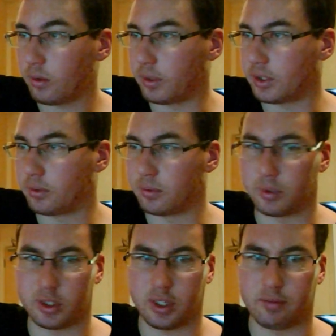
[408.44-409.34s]
which
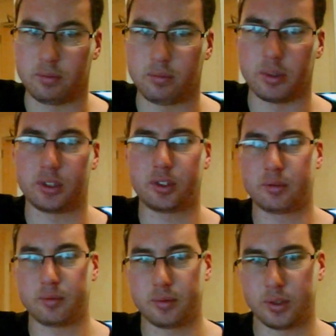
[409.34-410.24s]

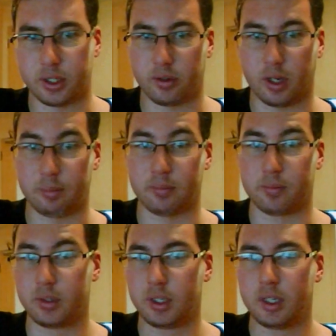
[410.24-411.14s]
you know,
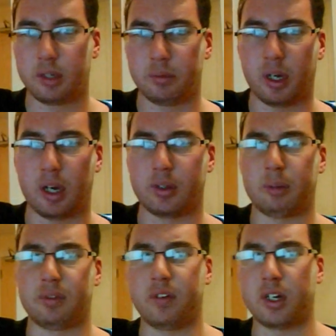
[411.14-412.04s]
I
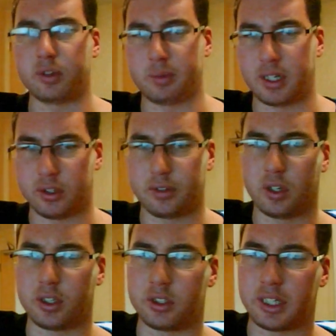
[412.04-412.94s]
prefer Triple H over
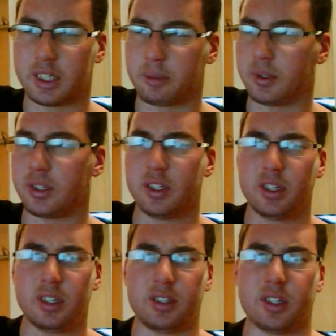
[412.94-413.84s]
Undertaker, but
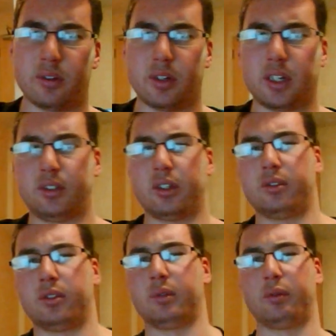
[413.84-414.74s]
you know, I
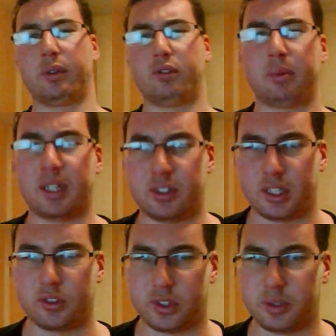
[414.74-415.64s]
don't. With Triple H's
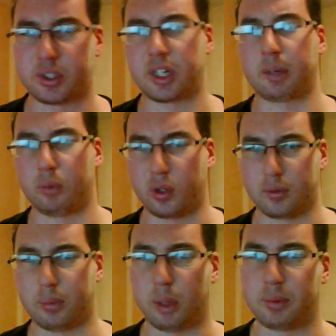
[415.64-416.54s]
entrance, he was going to get more of
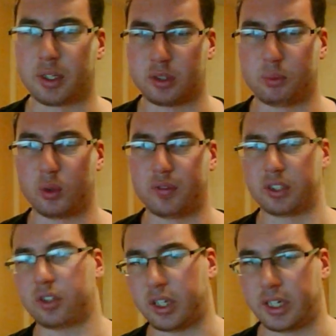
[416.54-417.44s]
a pop because it's more of an
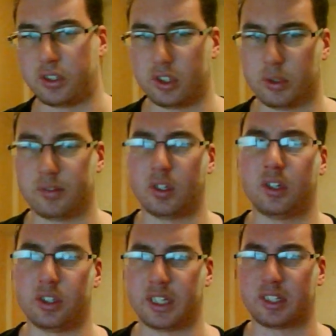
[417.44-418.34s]
exciting entrance, whereas
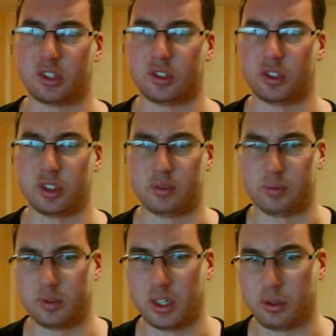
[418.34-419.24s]
Undertaker's is just his
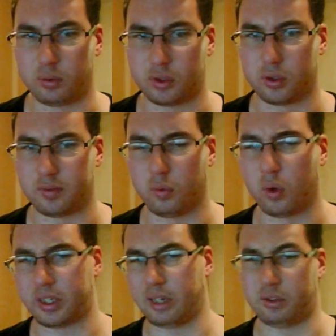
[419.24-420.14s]
little sort of
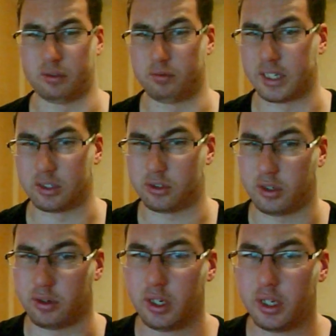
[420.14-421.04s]
walk down to the ring. So
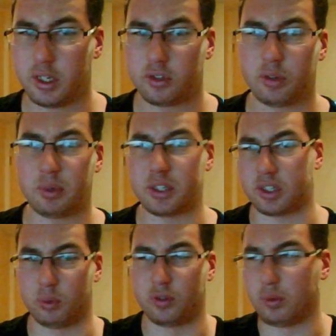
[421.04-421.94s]
Triple H
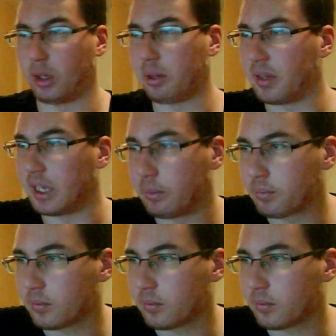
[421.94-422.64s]
gets more of a pop there.